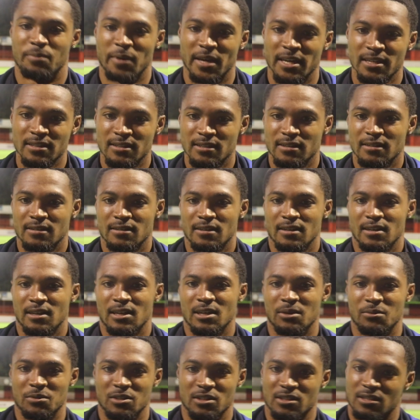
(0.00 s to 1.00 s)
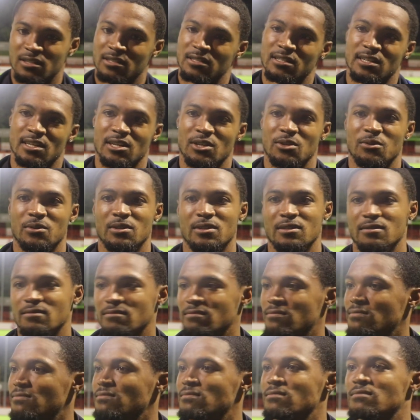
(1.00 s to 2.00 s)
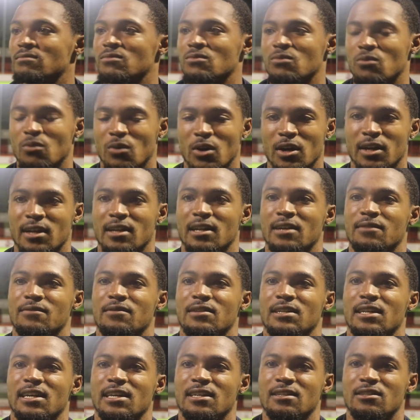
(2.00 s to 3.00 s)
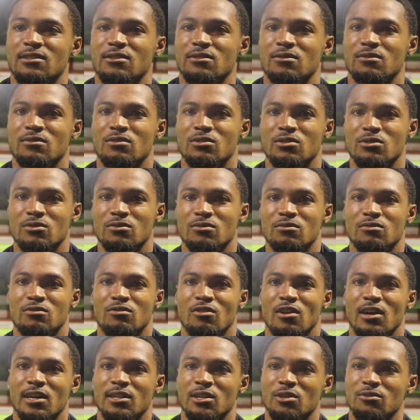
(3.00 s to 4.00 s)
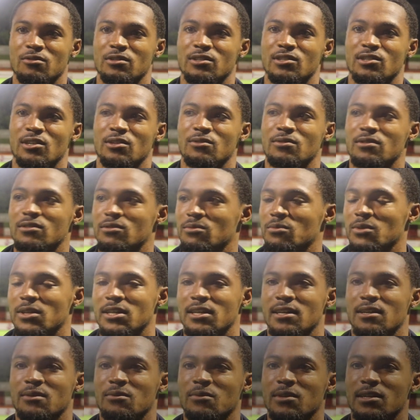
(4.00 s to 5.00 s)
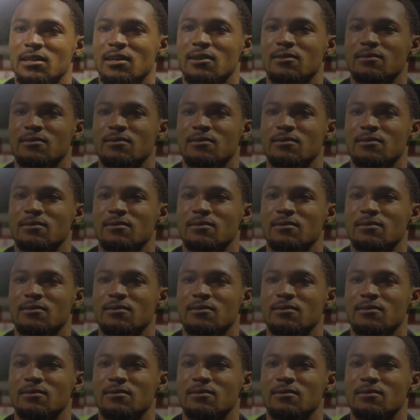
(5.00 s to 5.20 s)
space, and we'll just continue working every day to to grind out results week in week